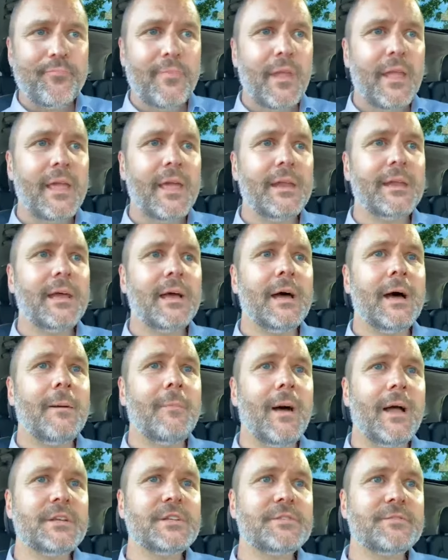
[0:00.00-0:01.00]
and um,
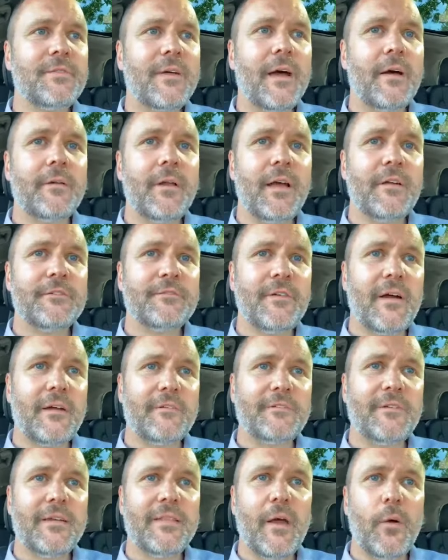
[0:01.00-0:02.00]
I just found I, f- I
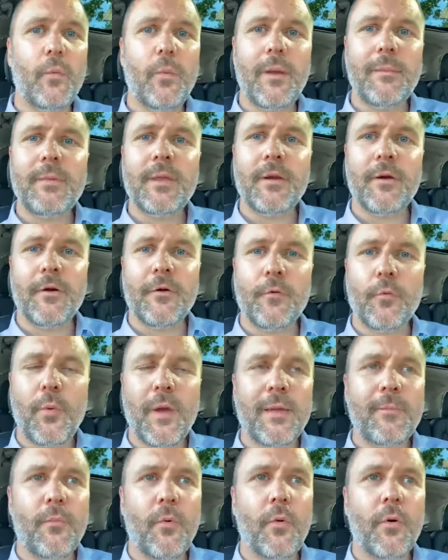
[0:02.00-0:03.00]
find that women are
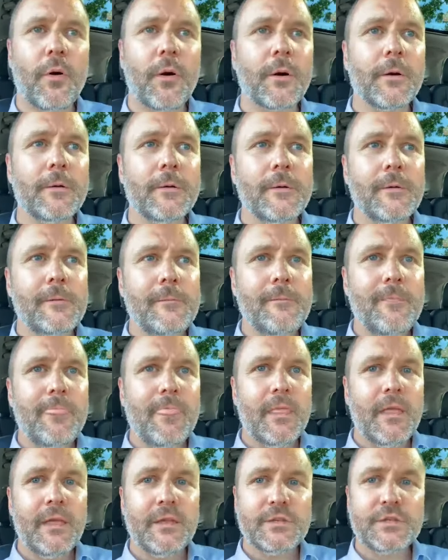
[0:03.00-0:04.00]
way more
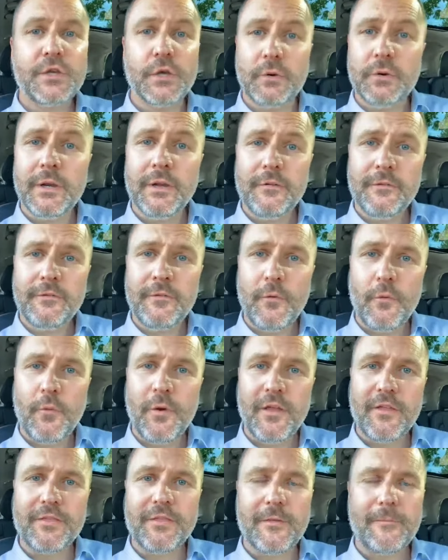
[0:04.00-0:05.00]
intuitive
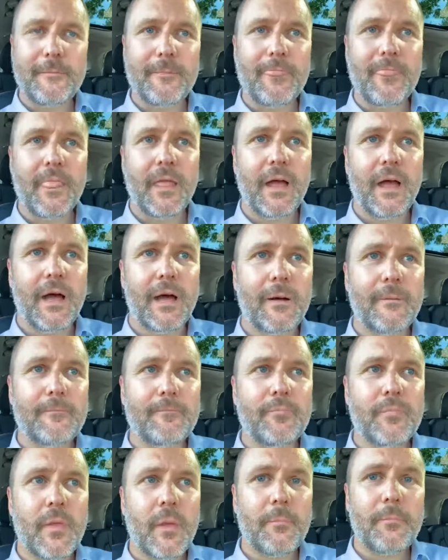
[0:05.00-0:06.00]
with um,
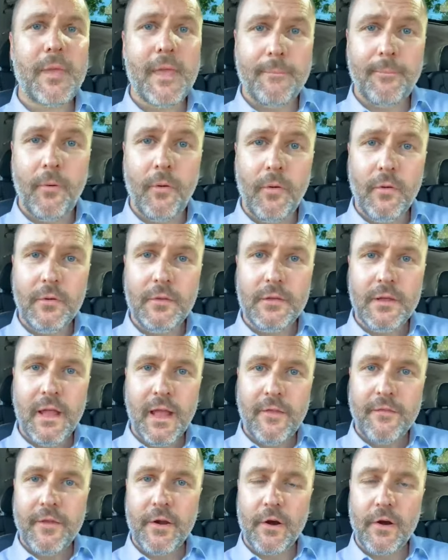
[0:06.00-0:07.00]
people
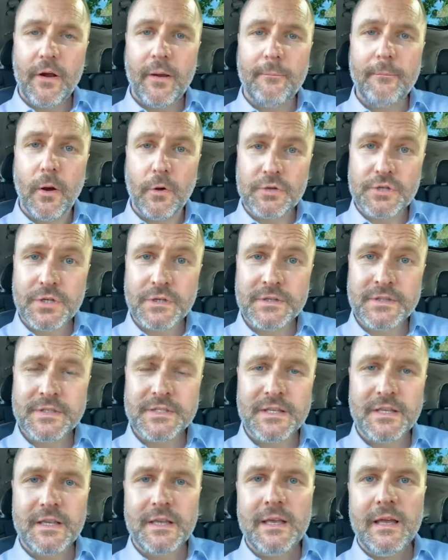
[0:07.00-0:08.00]
and their
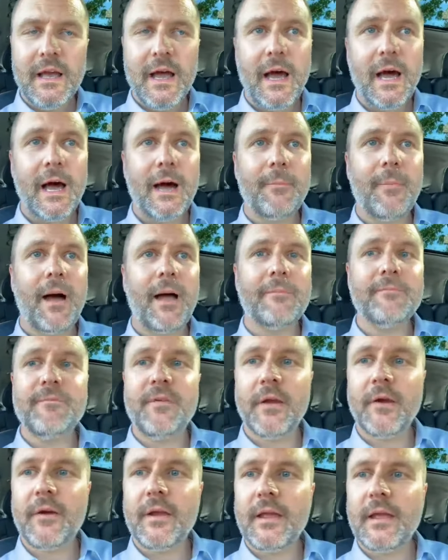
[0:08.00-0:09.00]
emotions. Um, I'm
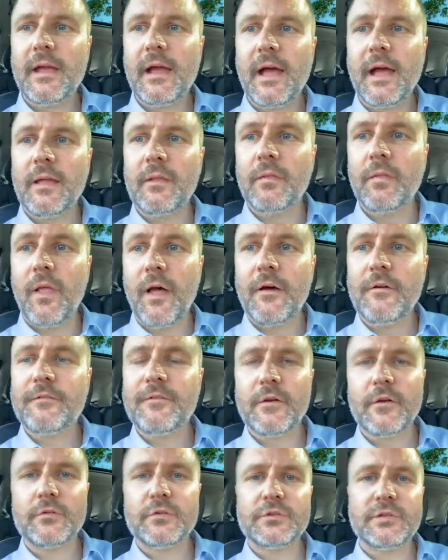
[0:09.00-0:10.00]
very, I love
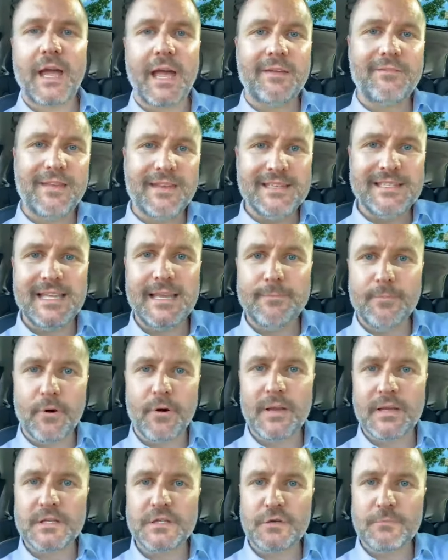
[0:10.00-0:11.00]
diving deeper
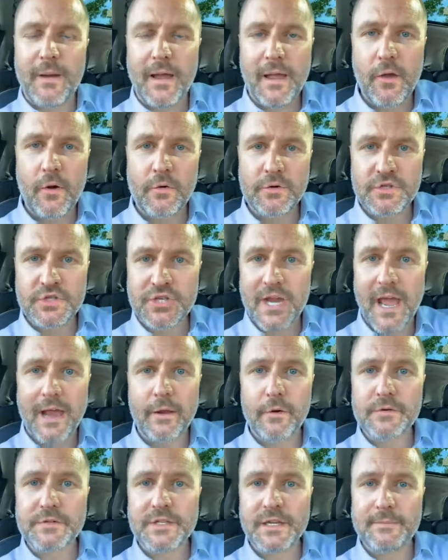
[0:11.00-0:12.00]
into my own
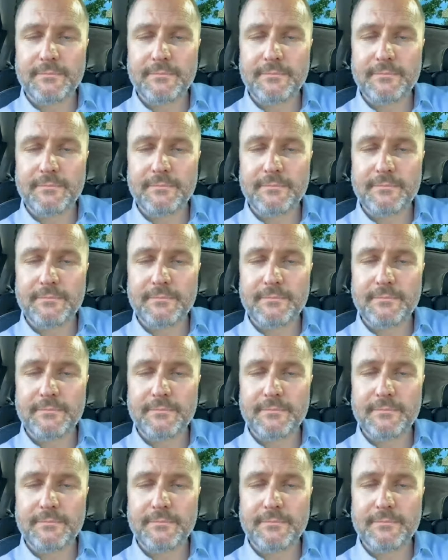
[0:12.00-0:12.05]
shadows and